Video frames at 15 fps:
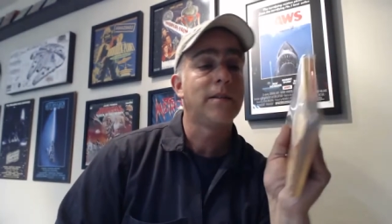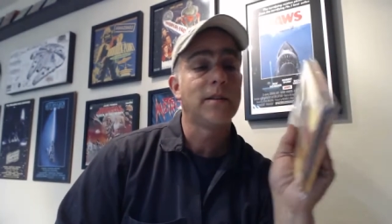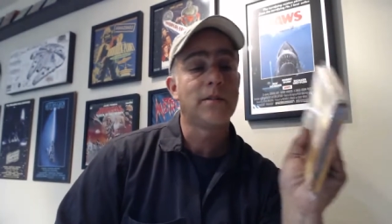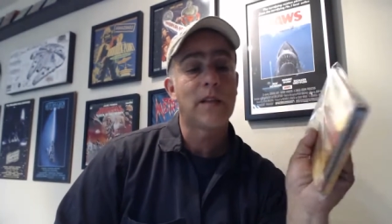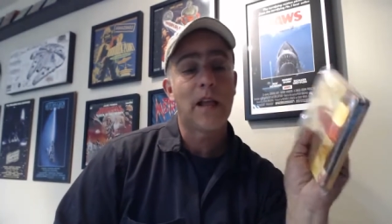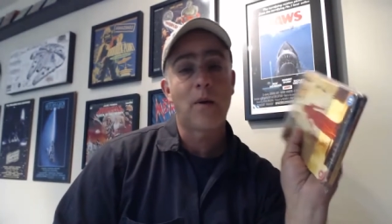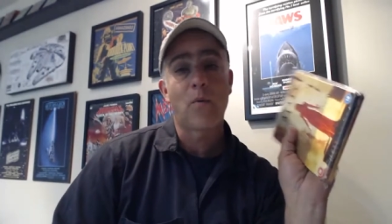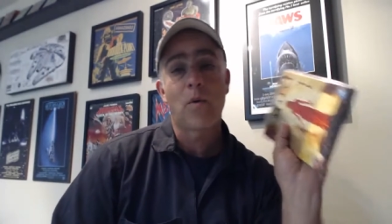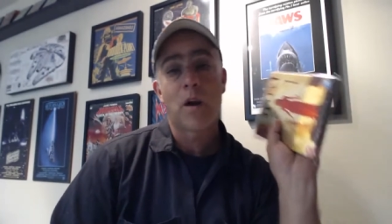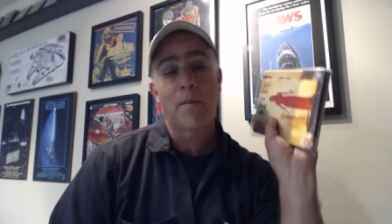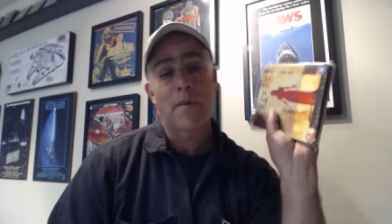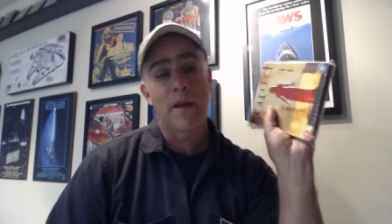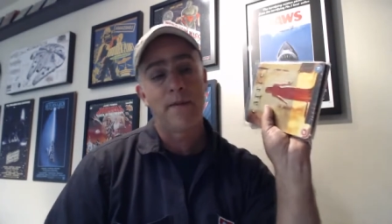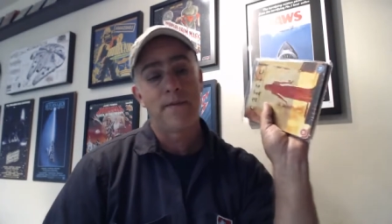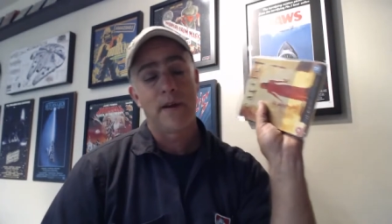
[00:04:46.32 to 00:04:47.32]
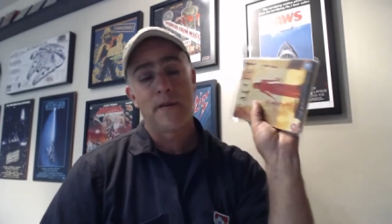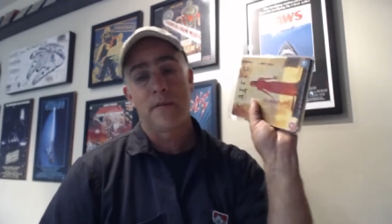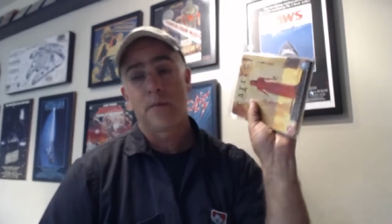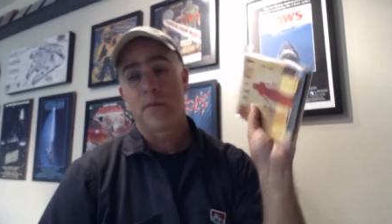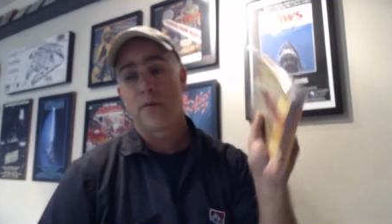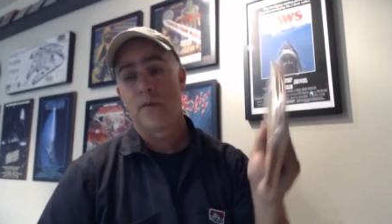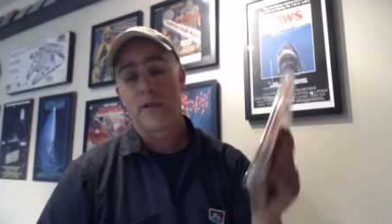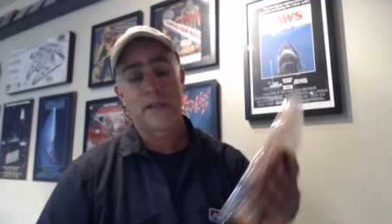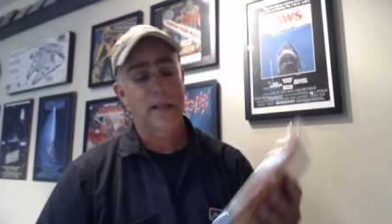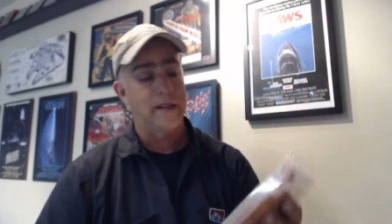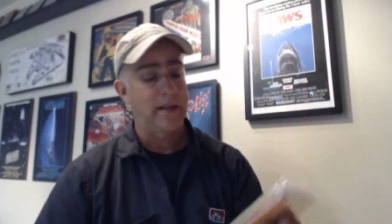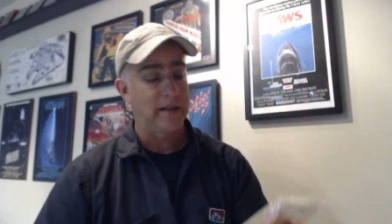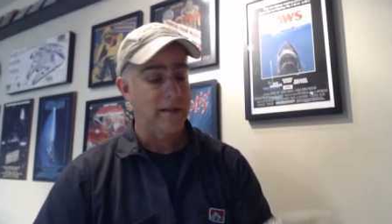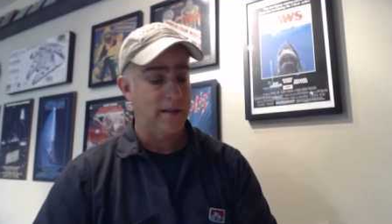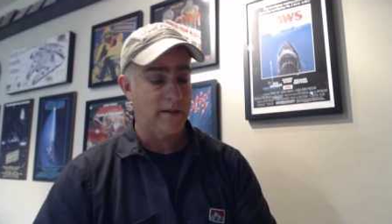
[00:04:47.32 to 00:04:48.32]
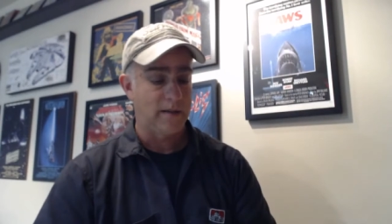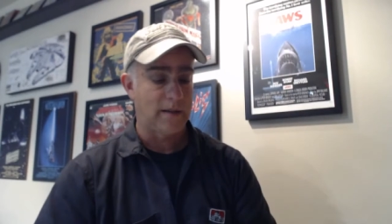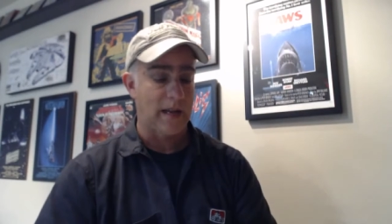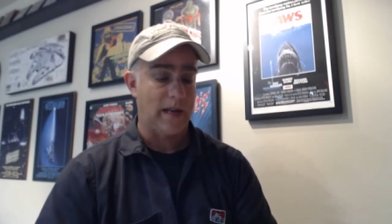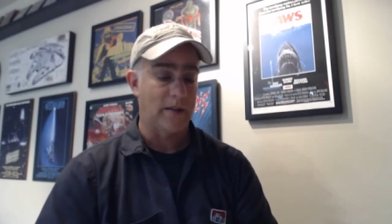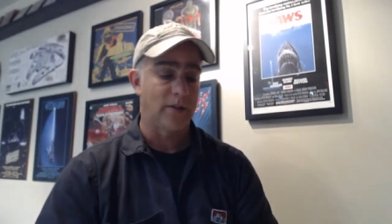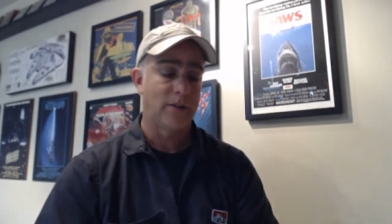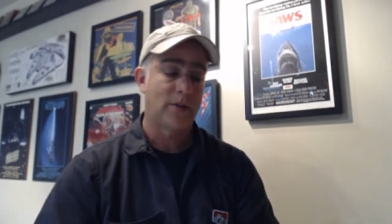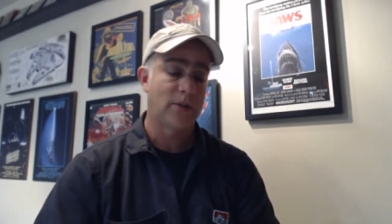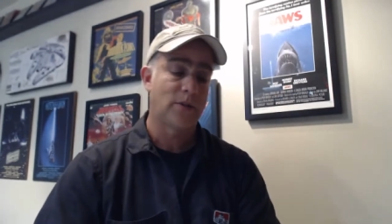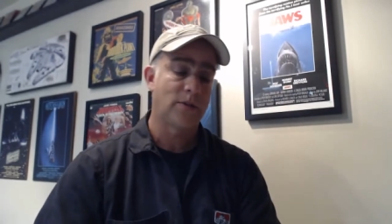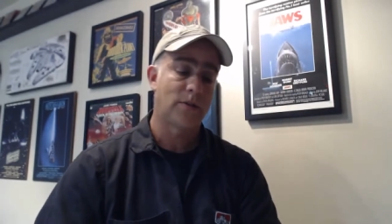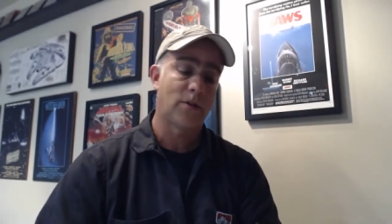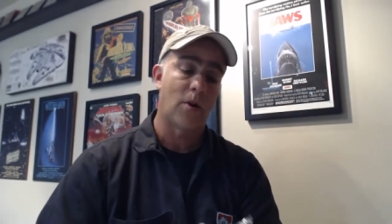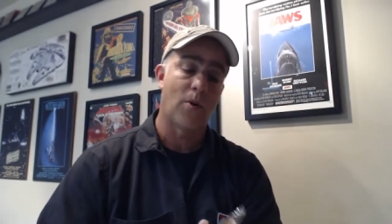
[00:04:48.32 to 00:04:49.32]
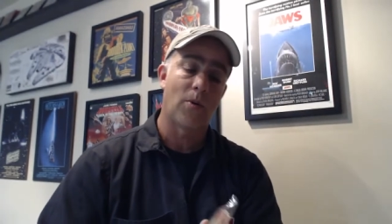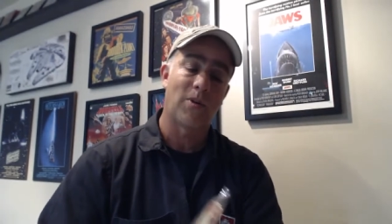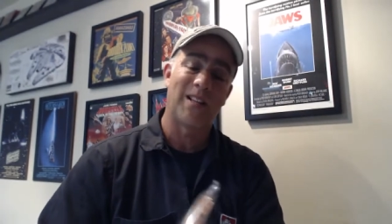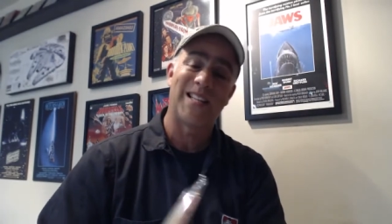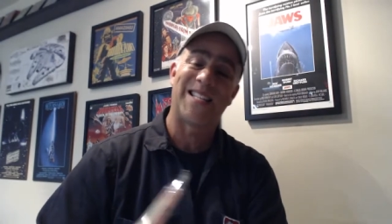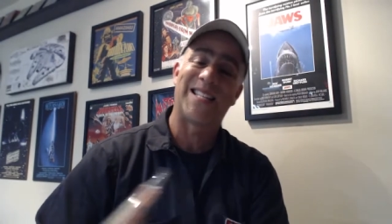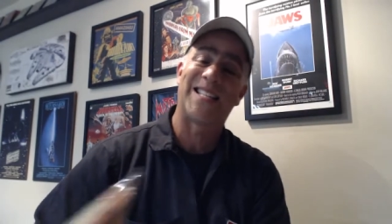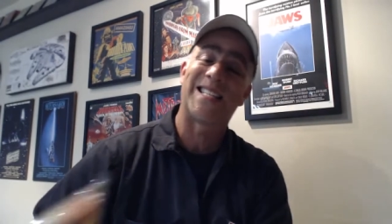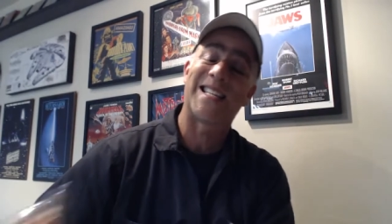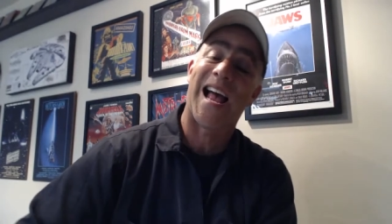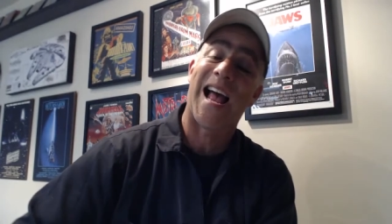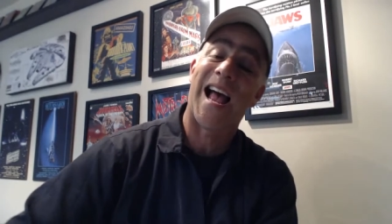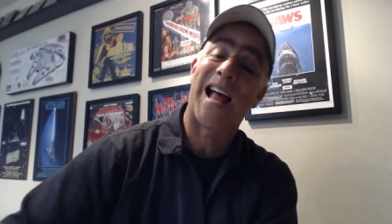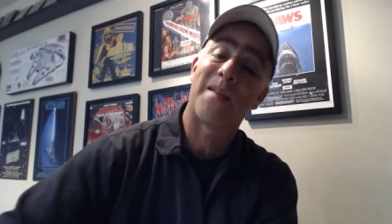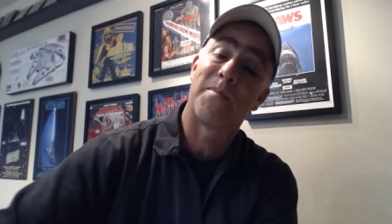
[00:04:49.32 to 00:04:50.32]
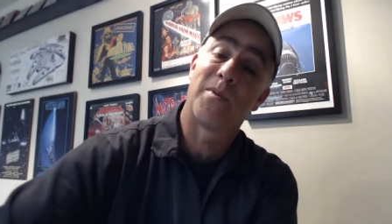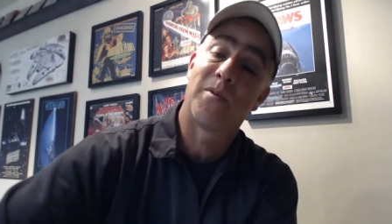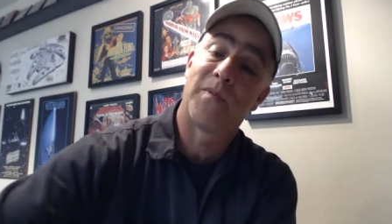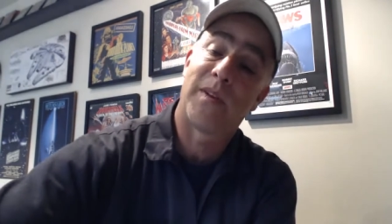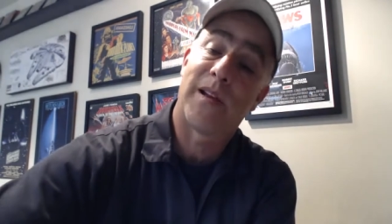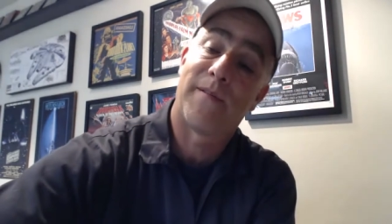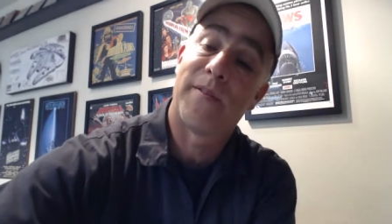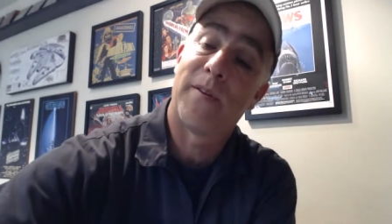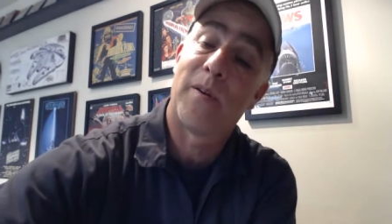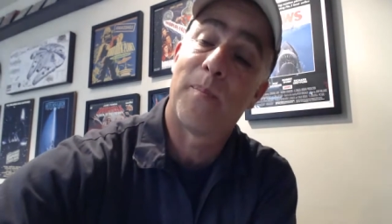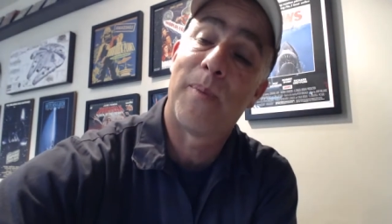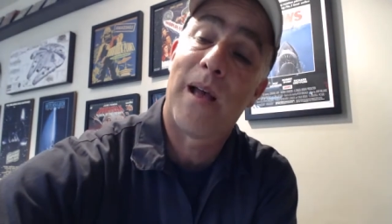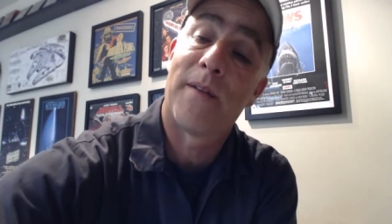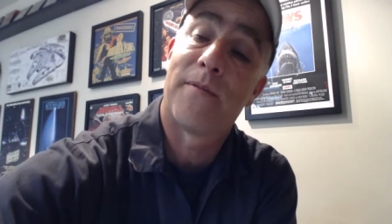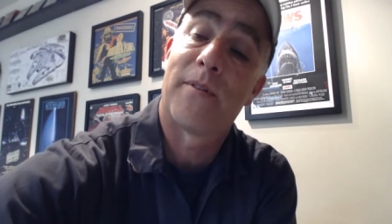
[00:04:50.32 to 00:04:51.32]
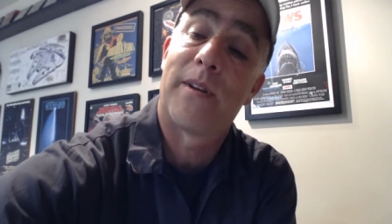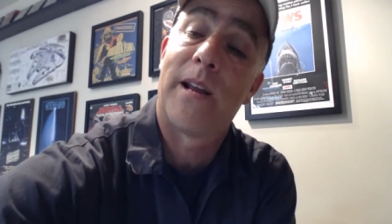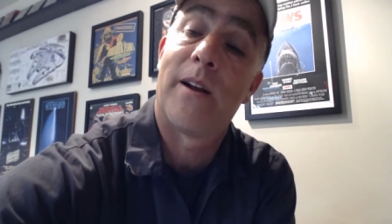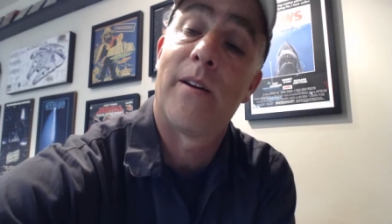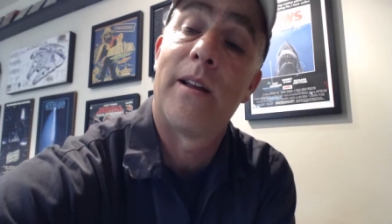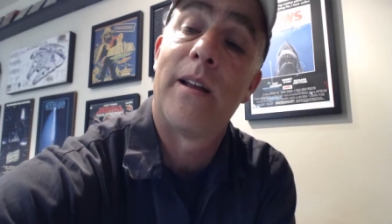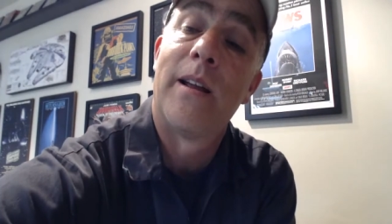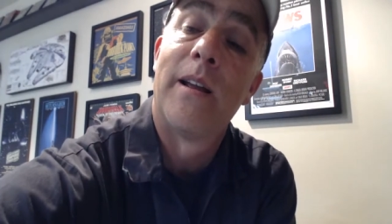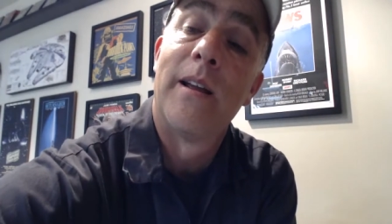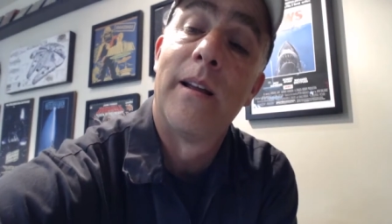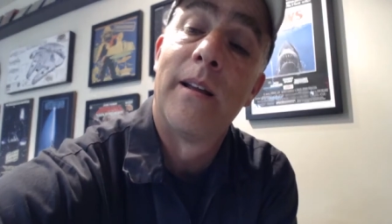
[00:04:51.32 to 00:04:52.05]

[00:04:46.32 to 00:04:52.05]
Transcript: is like one of my favorite movies. I think this is like a totally sad movie. I feel bad for Carrie